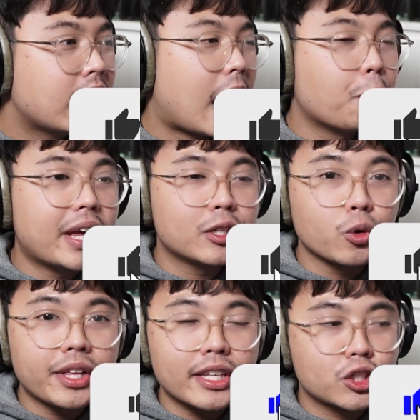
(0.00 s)
Uh, we are
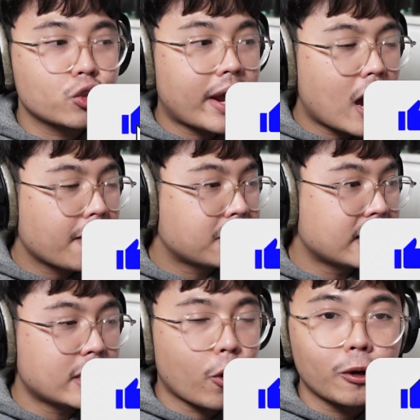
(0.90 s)
doing this straight after
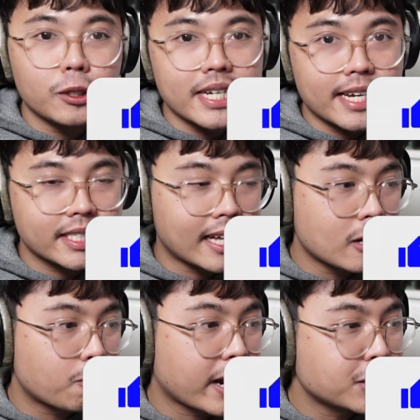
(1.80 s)
the Goku Day
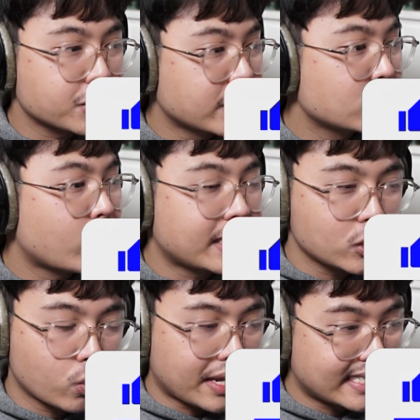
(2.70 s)
celebration
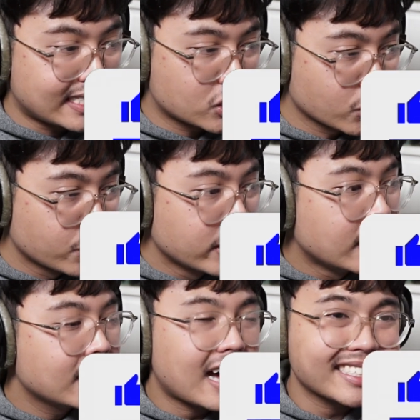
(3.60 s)
2022.
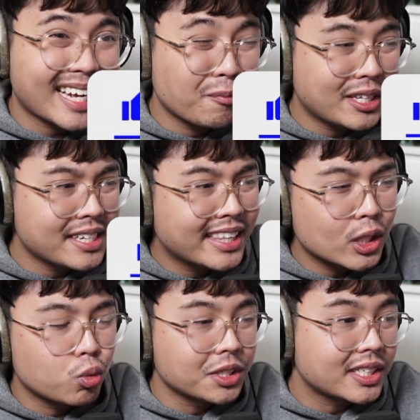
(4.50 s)
Last time we did
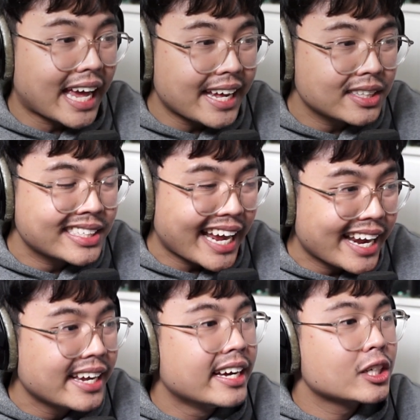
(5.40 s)
this was Saiyan
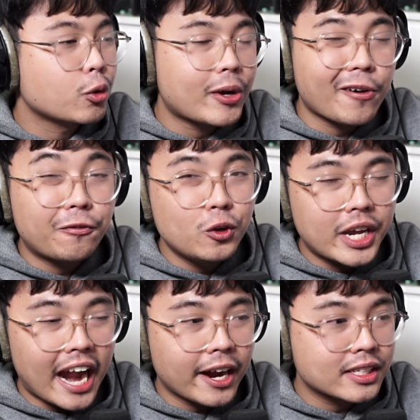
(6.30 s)
Day, so we got a few
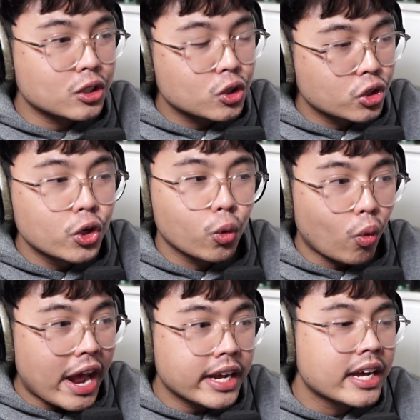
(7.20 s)
characters to
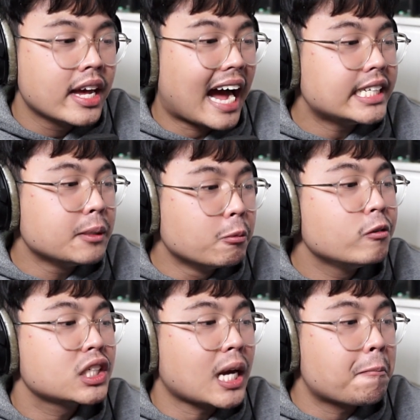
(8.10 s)
rank. I did
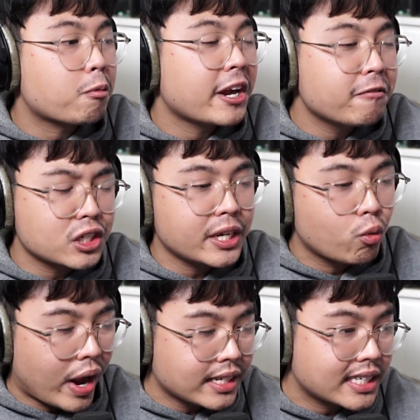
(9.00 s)
move some previously
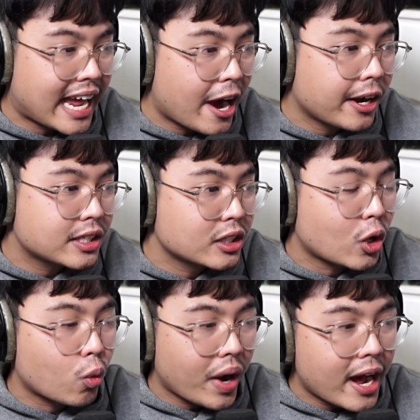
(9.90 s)
ranked characters
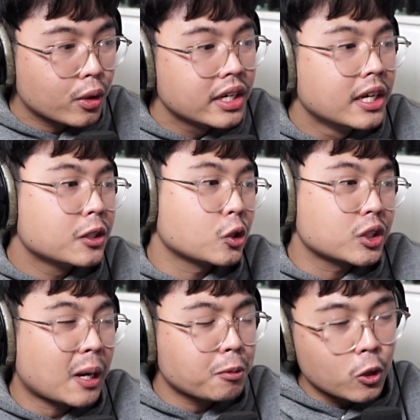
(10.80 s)
around, so
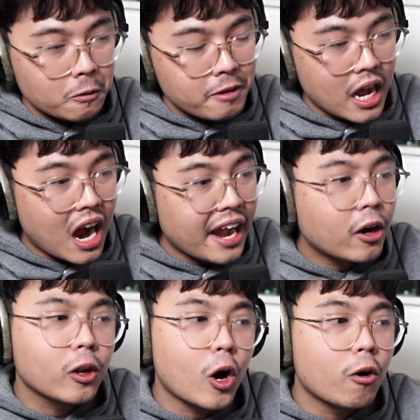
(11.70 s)
some could be higher
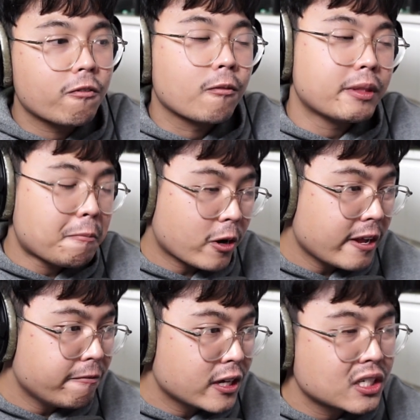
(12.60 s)
or lower from the
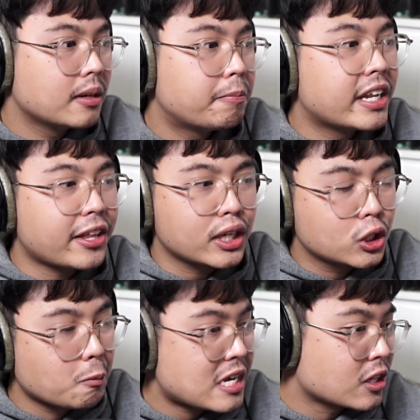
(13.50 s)
previous, but nothing
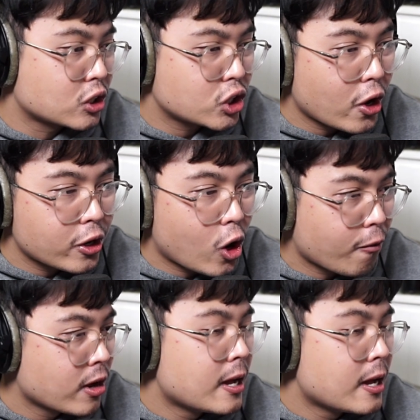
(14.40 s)
to be concerned of.